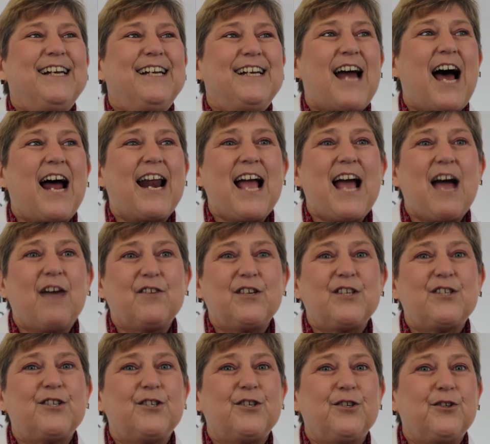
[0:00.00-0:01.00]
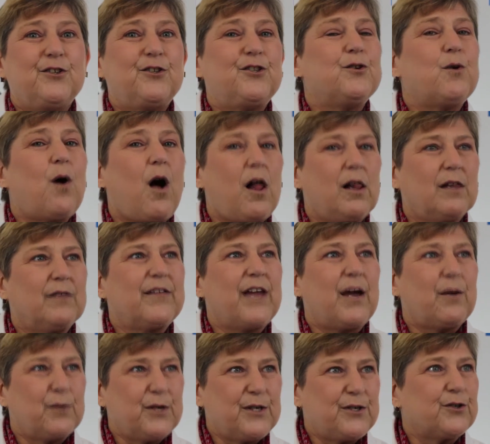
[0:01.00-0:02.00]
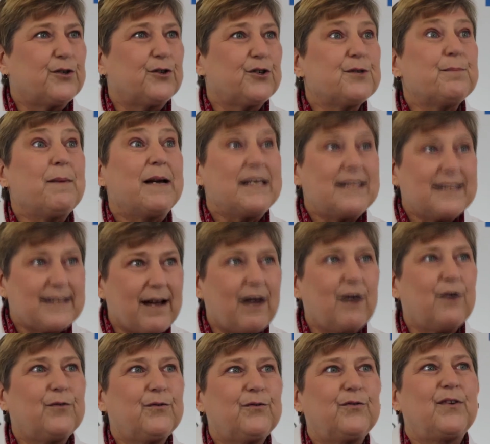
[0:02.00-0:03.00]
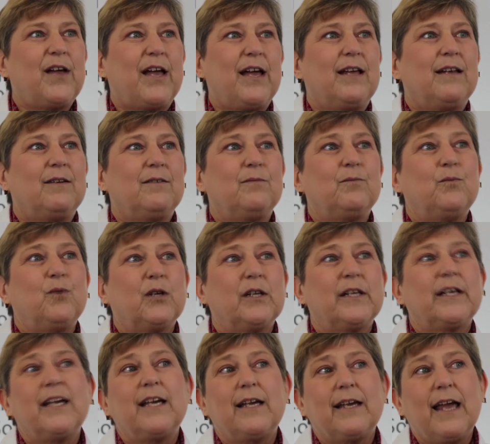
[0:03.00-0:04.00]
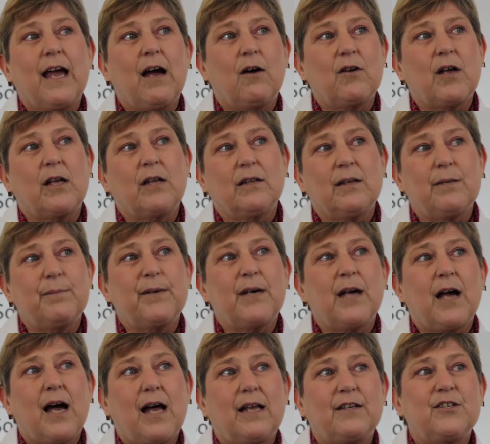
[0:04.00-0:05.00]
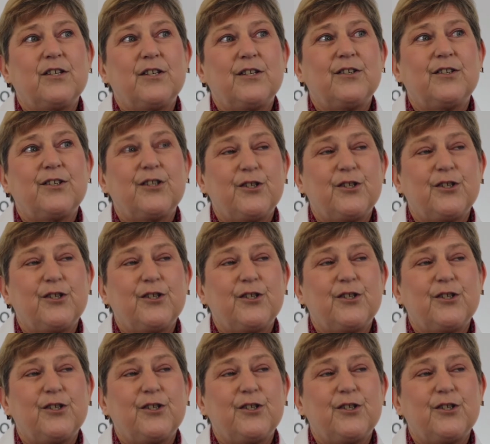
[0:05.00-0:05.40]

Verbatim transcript: not having to do all of that research myself and really can count on Lippincott to,